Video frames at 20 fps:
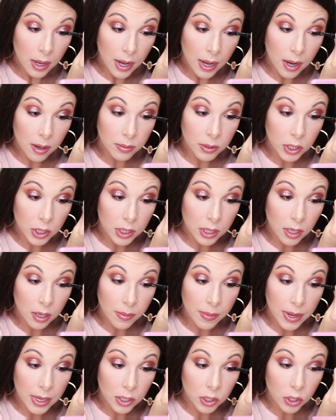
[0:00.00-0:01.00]
and I'm just going to
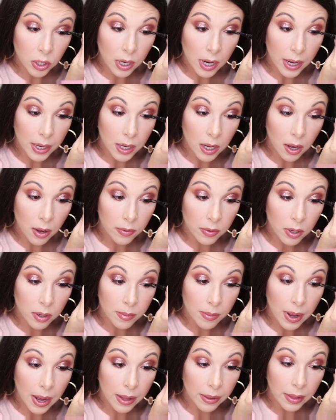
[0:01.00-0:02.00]
make sure I cover
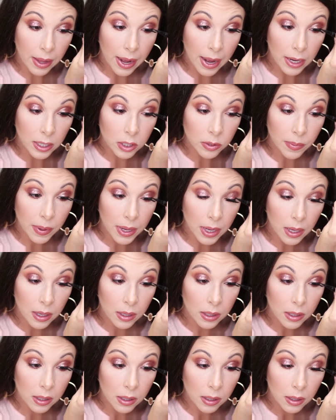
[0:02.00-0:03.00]
my lash
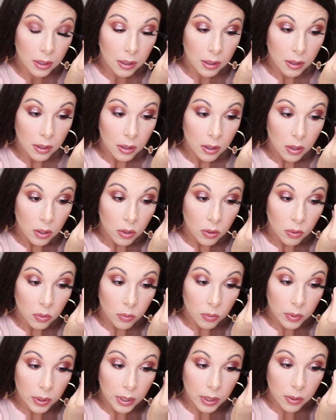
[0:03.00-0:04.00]
band
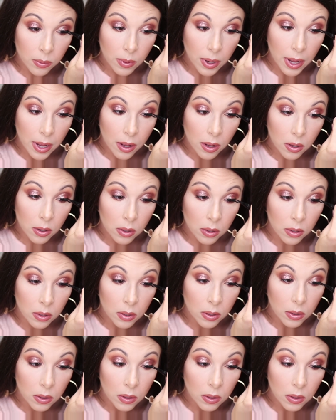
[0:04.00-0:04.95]
really well.